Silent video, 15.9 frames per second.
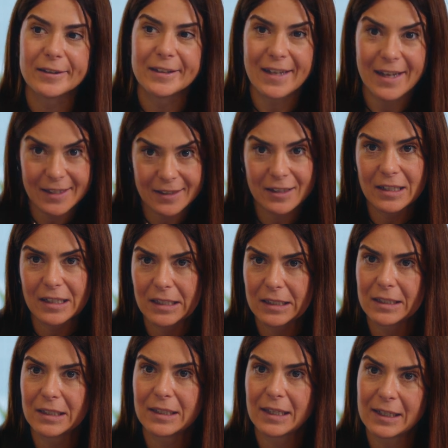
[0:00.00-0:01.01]
take the
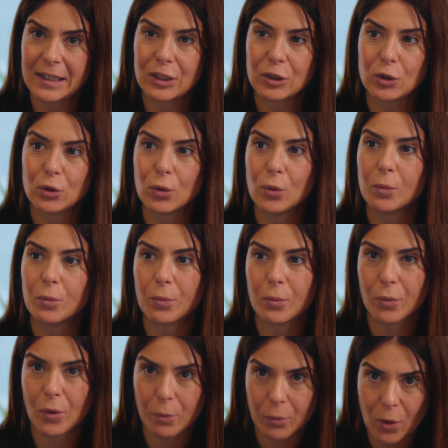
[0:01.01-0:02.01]
lead. They need to
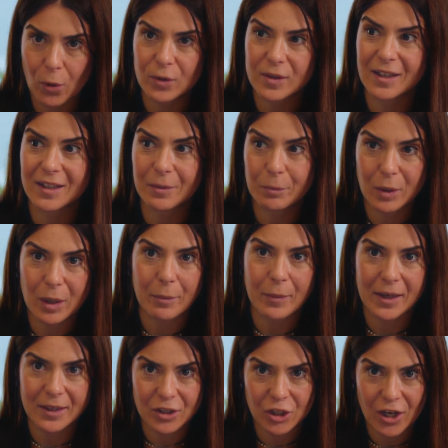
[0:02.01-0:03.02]
propose and
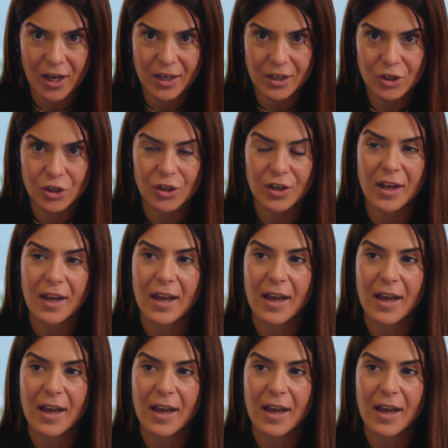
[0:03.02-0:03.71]
implement change.